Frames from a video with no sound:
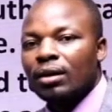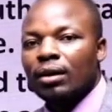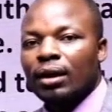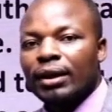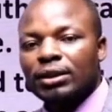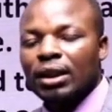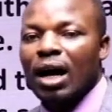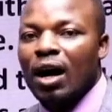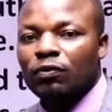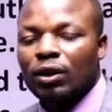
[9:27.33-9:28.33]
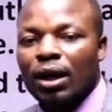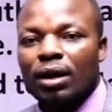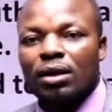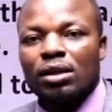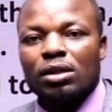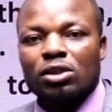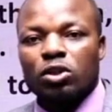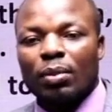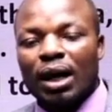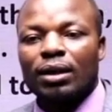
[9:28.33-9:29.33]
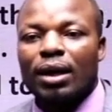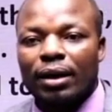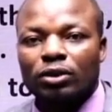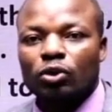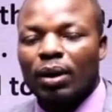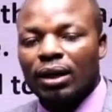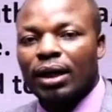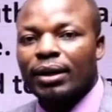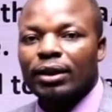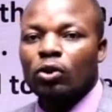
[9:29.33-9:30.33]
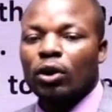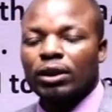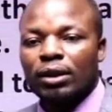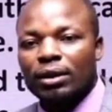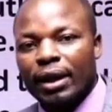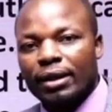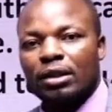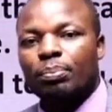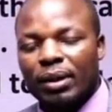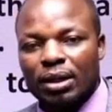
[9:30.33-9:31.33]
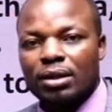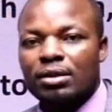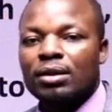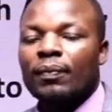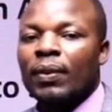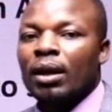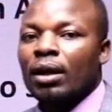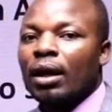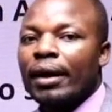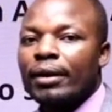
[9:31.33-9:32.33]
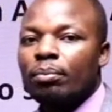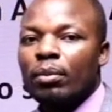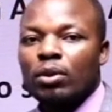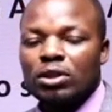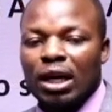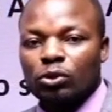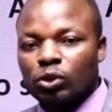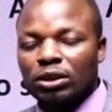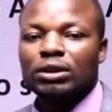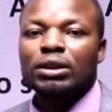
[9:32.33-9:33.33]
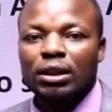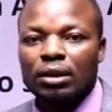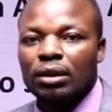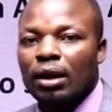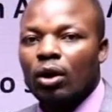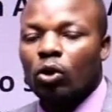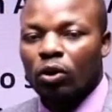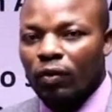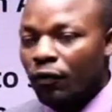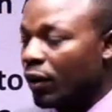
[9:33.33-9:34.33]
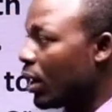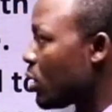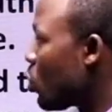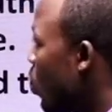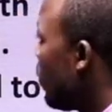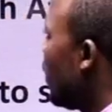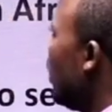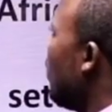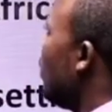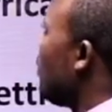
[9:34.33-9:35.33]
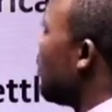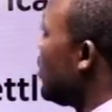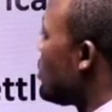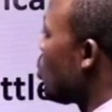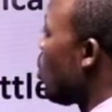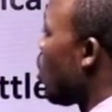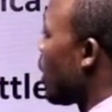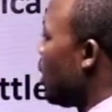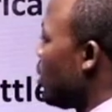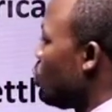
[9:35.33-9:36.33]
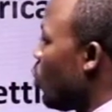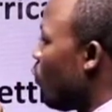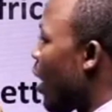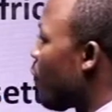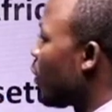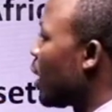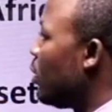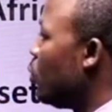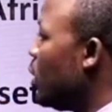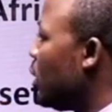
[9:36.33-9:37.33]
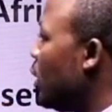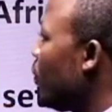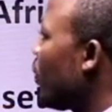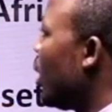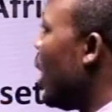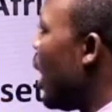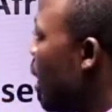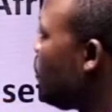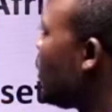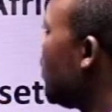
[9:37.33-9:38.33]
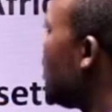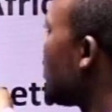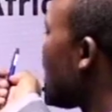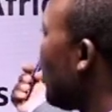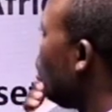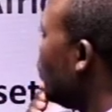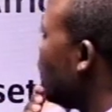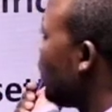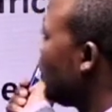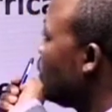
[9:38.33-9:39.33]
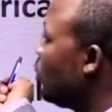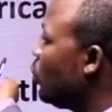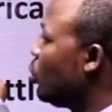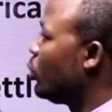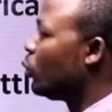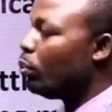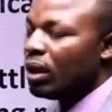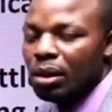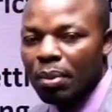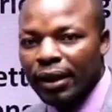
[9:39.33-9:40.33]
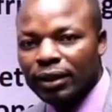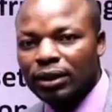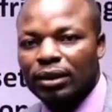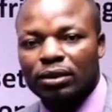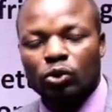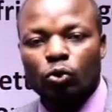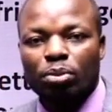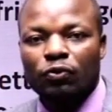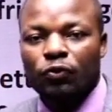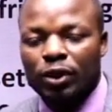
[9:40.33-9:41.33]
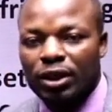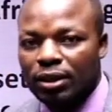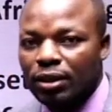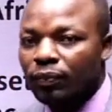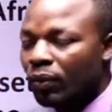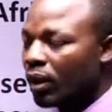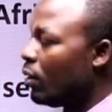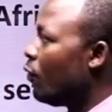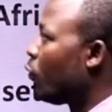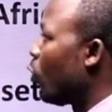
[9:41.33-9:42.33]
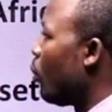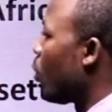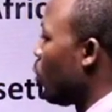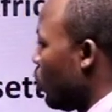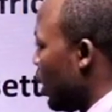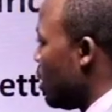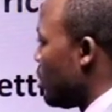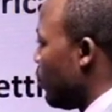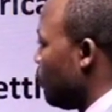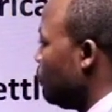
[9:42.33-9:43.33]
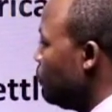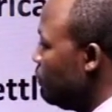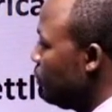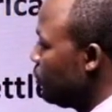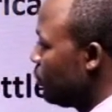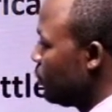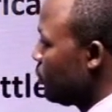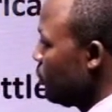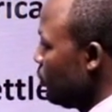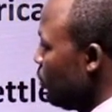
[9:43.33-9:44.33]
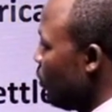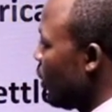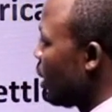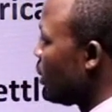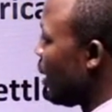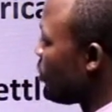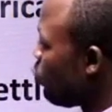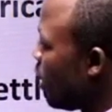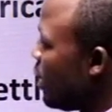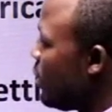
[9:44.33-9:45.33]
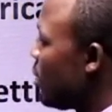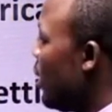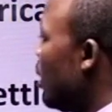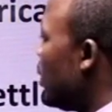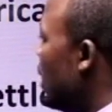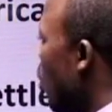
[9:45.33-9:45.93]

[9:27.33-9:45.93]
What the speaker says: later after Somalia and Somaliland had gotten their independence, and most countries in the Horn of Africa. So this Organization of African Unity helped these countries to be liberated, to be freed from colonialism. The next one is the